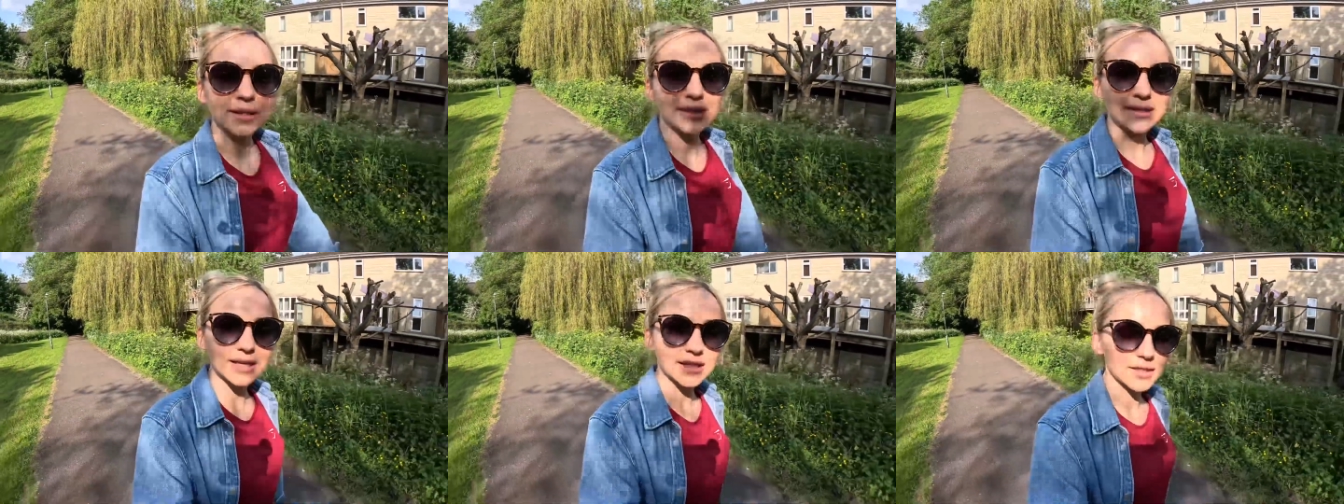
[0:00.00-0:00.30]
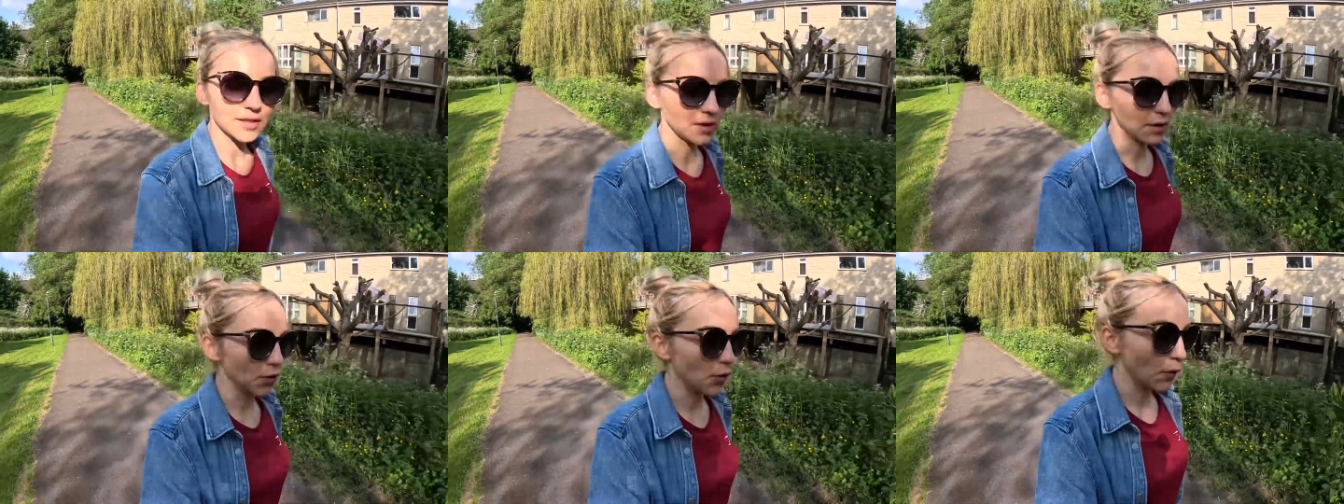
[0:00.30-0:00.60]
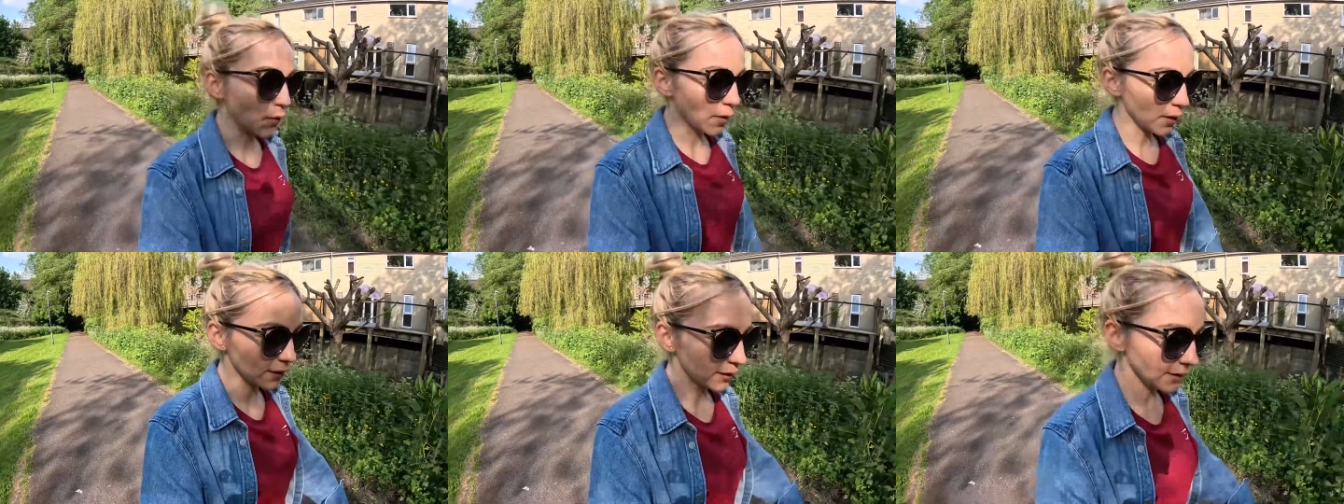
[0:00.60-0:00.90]
the other
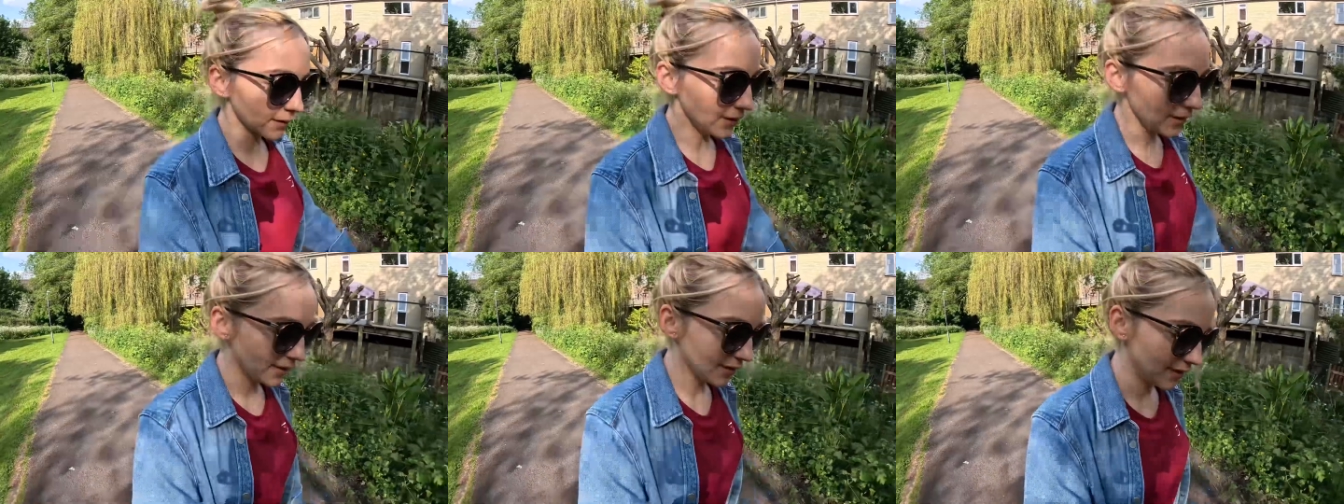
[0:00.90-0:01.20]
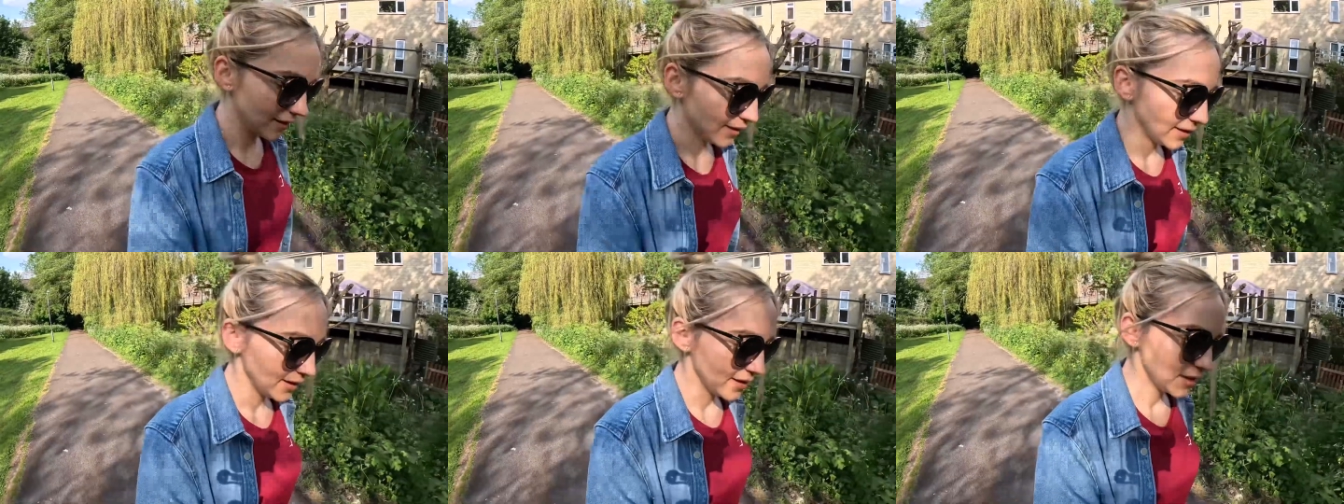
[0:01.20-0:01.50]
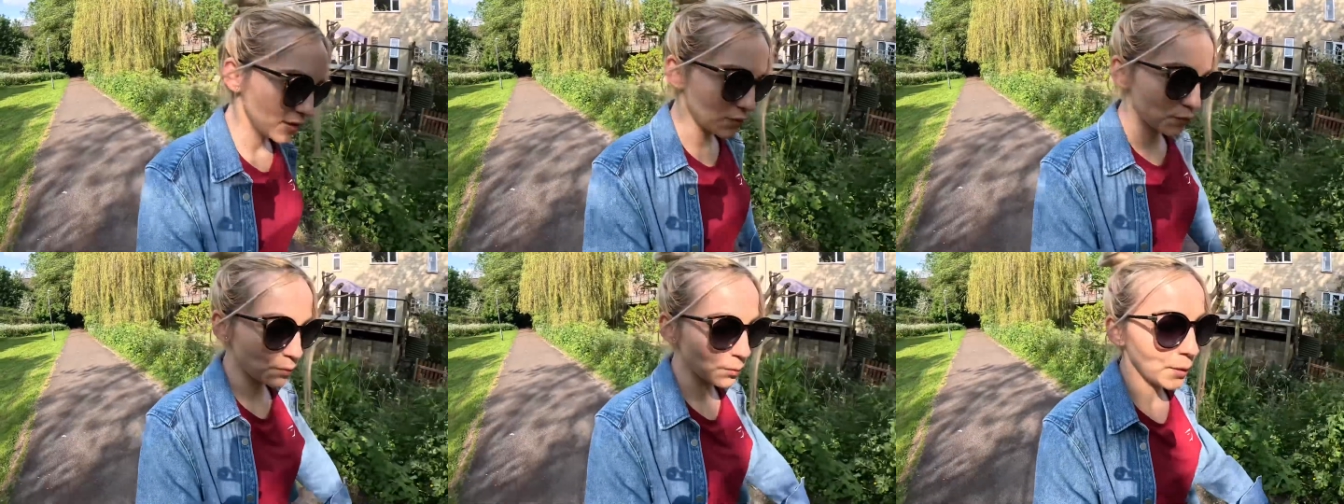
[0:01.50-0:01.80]
local
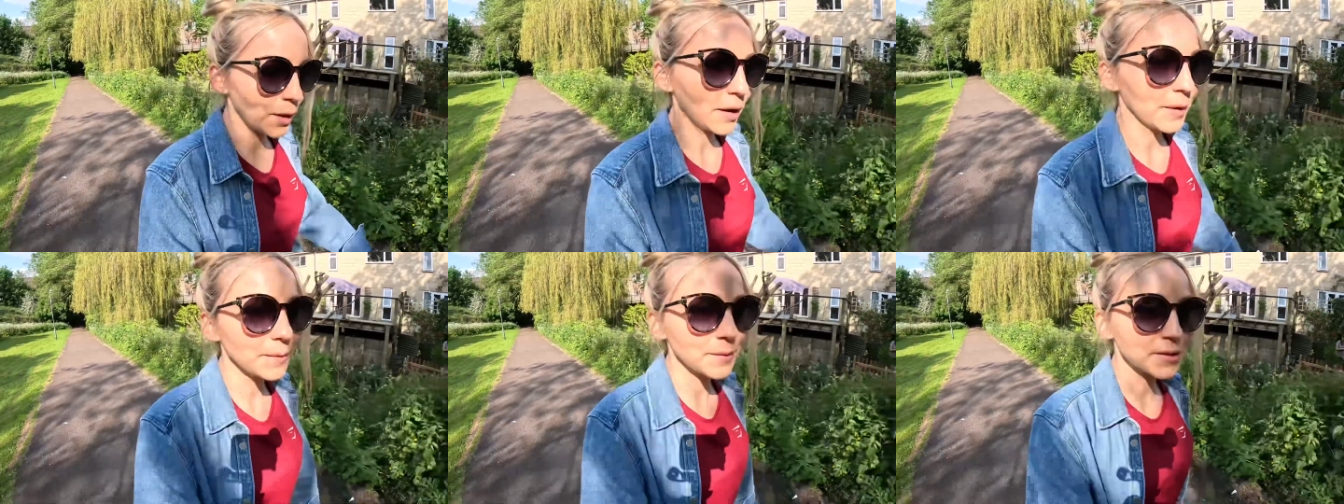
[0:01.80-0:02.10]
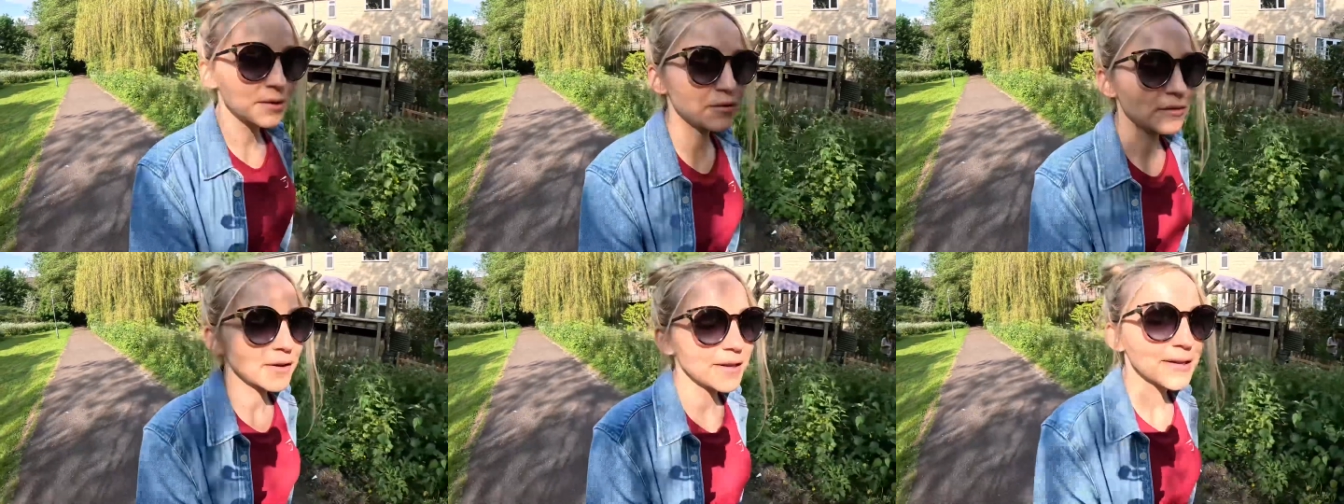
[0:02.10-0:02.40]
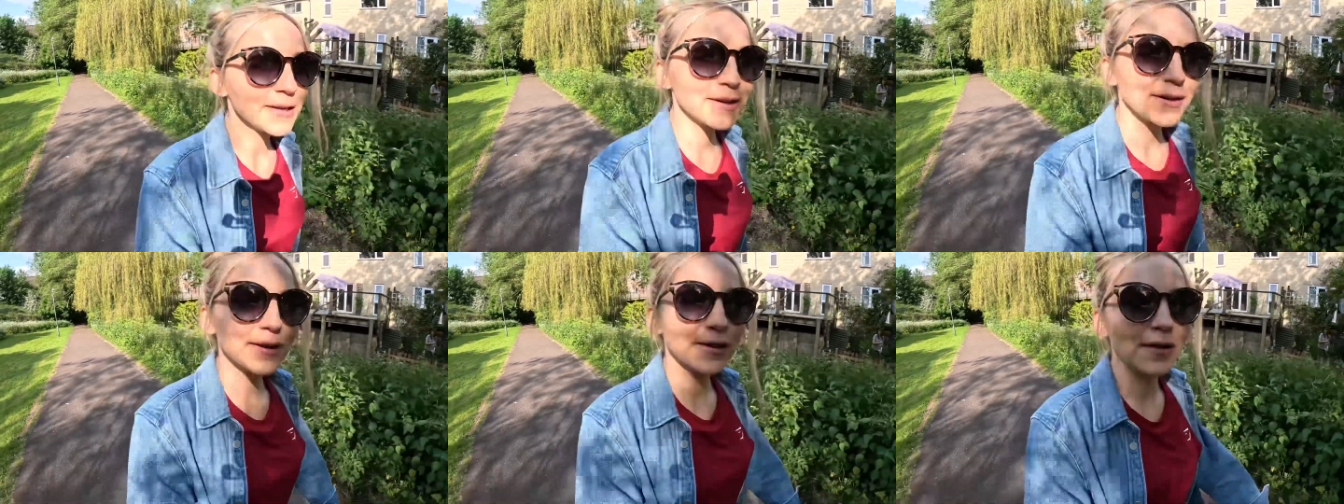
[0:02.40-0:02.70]
Pokemon
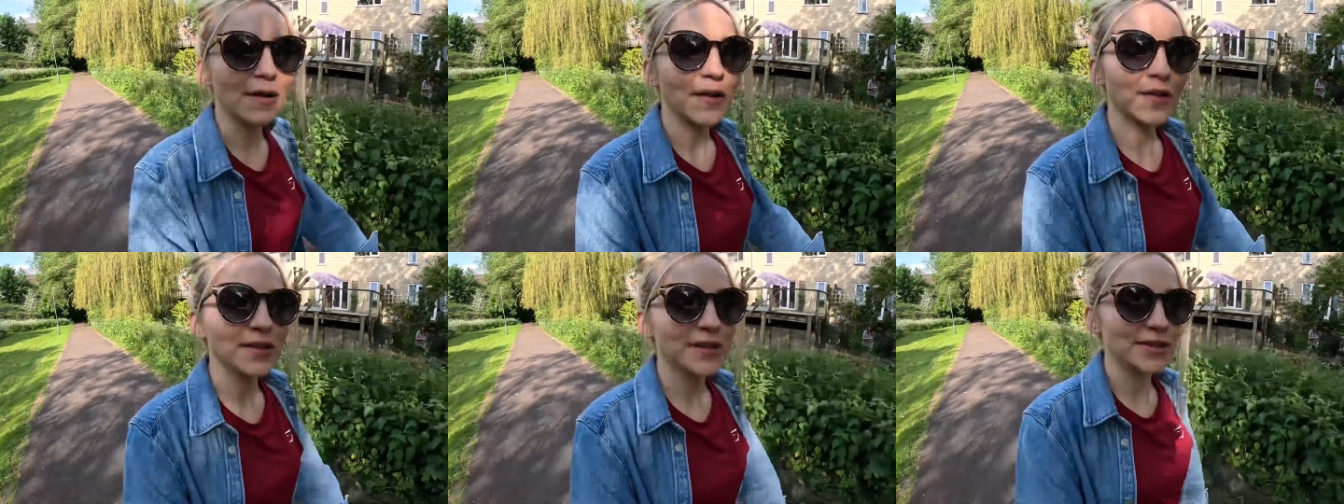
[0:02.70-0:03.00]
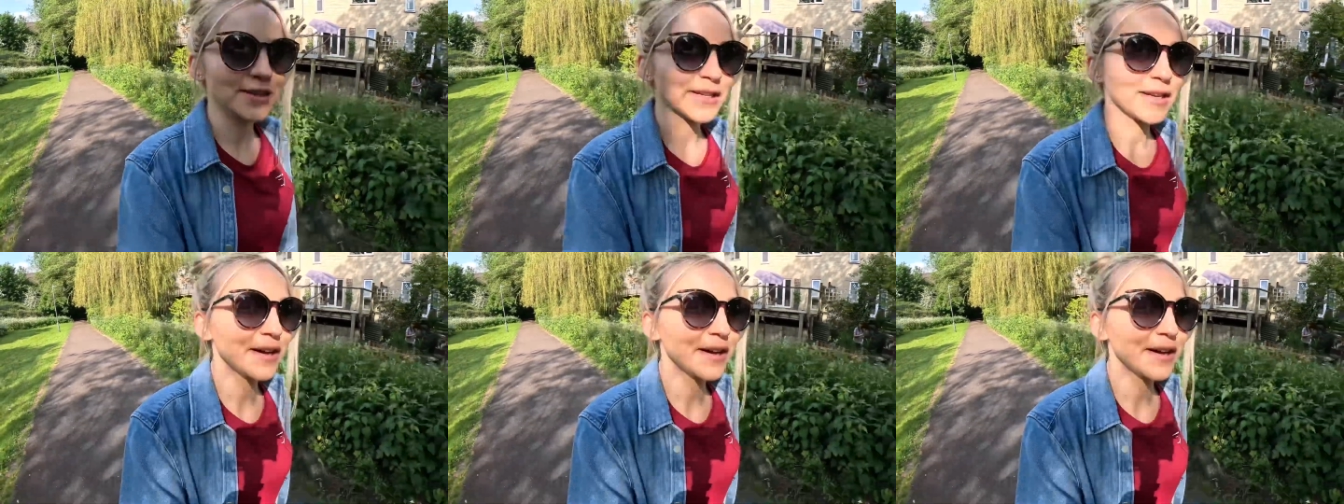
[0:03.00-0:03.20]
trainer got